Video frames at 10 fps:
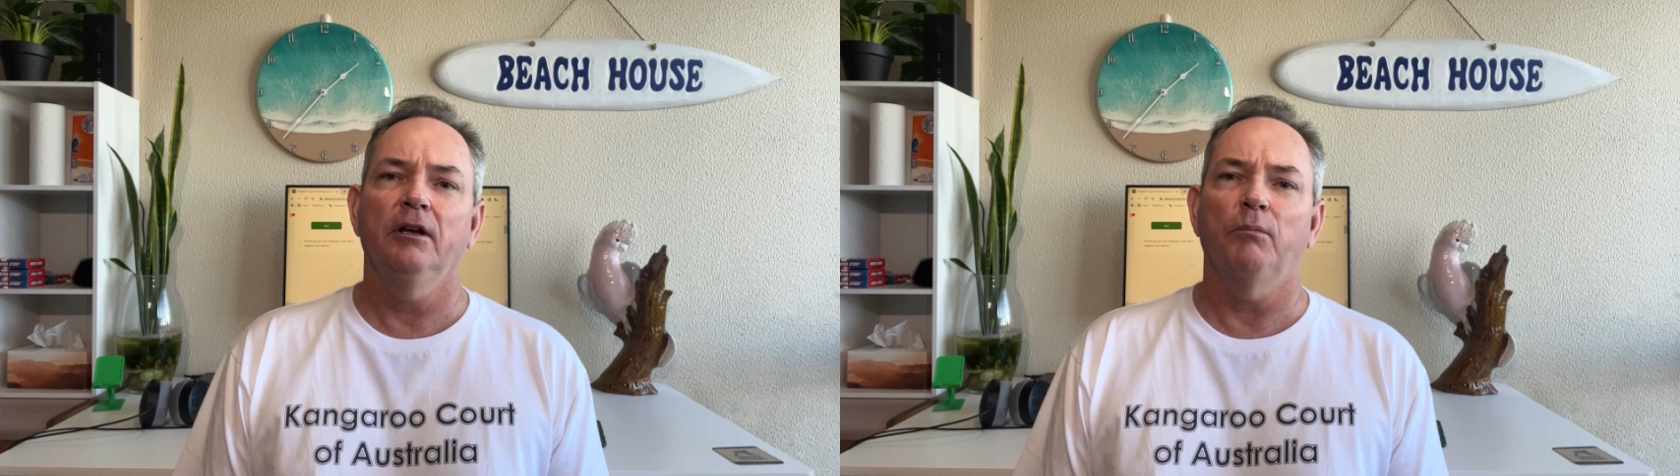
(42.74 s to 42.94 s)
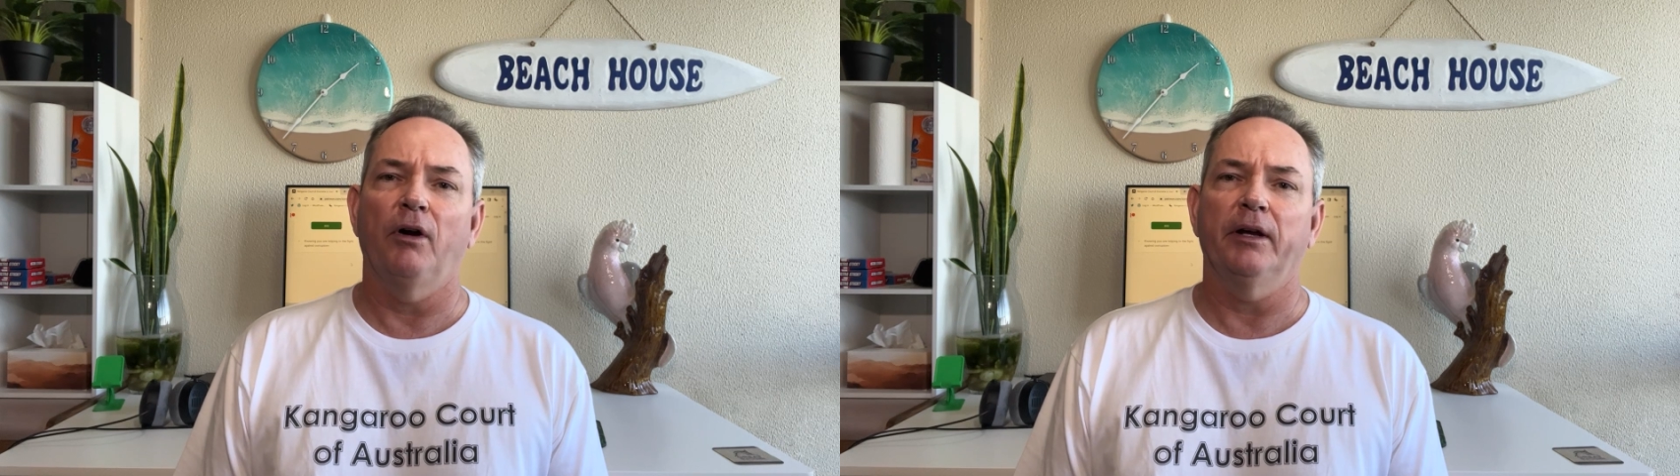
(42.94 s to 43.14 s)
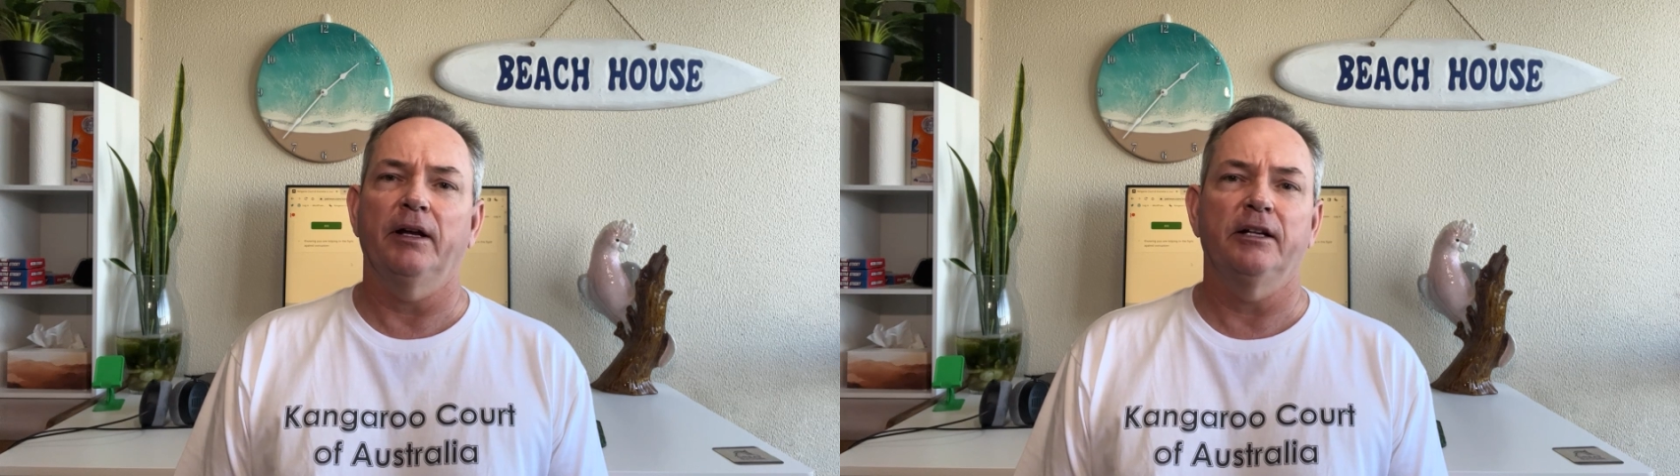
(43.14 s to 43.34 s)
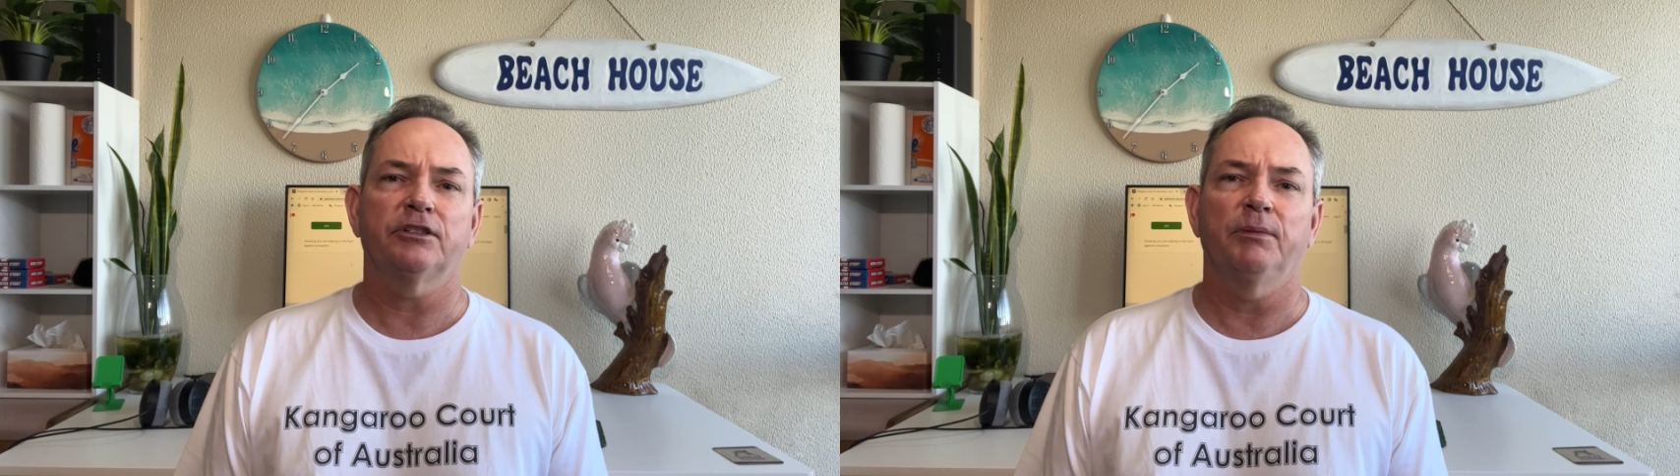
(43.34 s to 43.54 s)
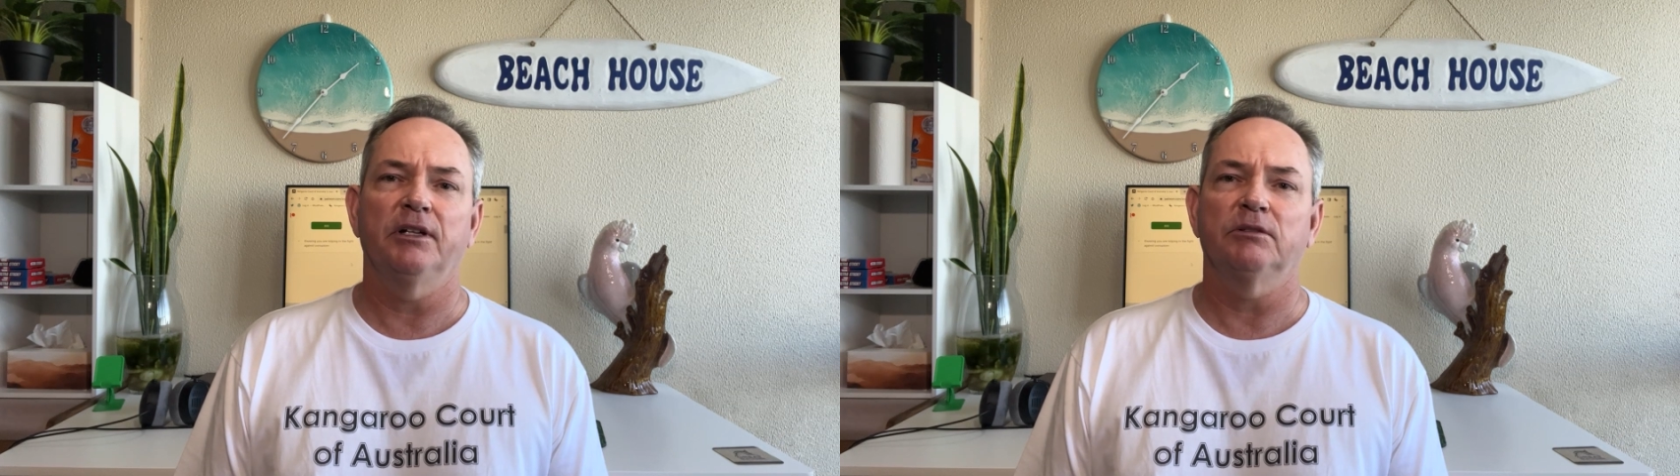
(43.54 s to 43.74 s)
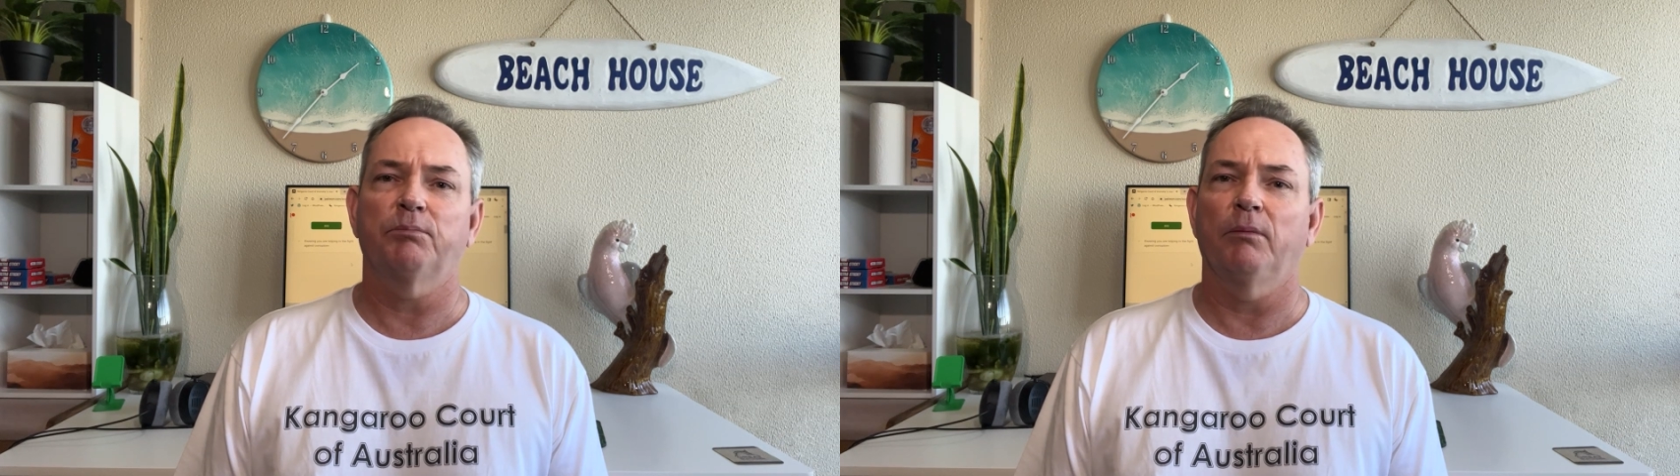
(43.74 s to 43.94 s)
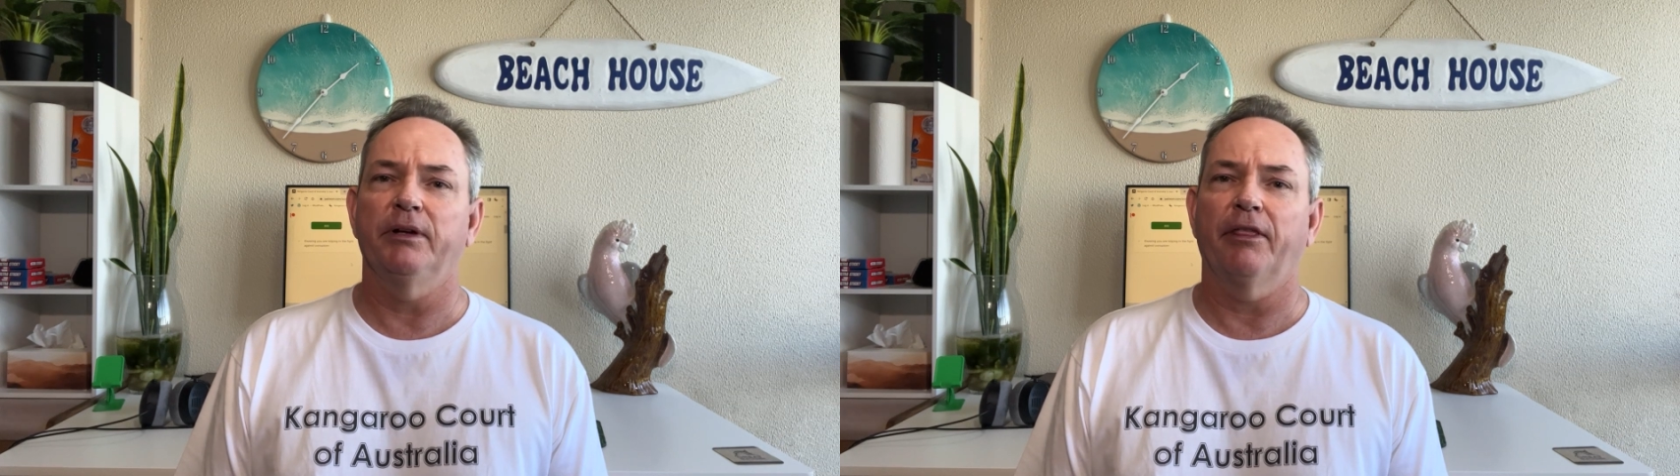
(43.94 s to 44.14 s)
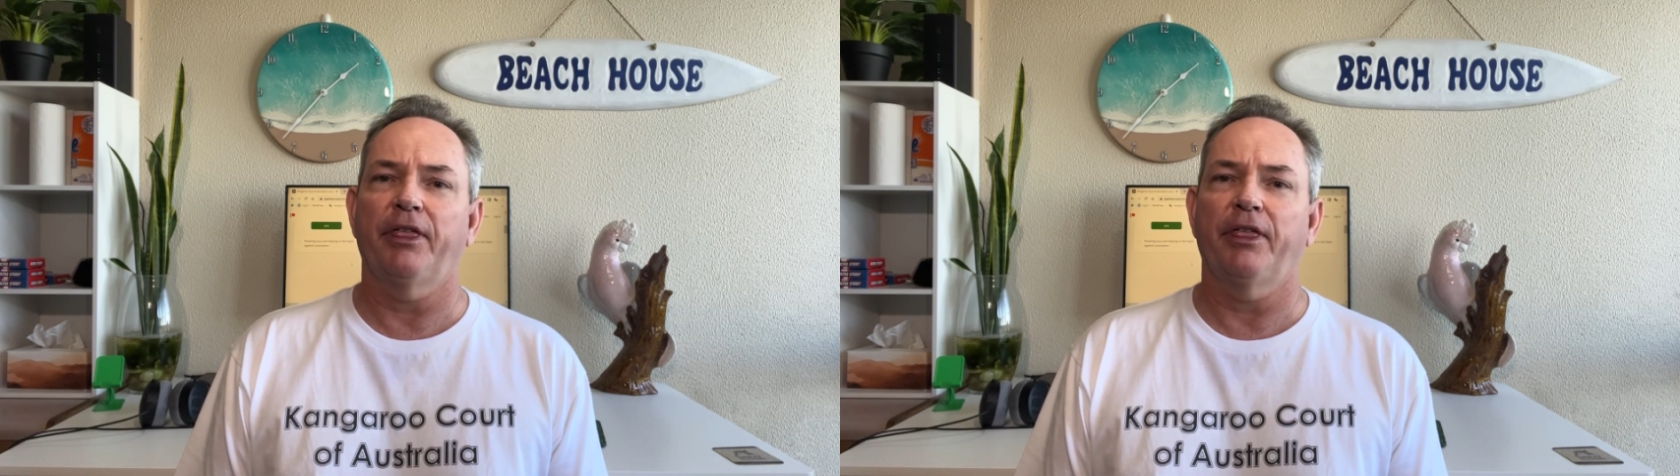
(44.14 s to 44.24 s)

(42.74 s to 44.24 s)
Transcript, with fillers: My estimate is probably a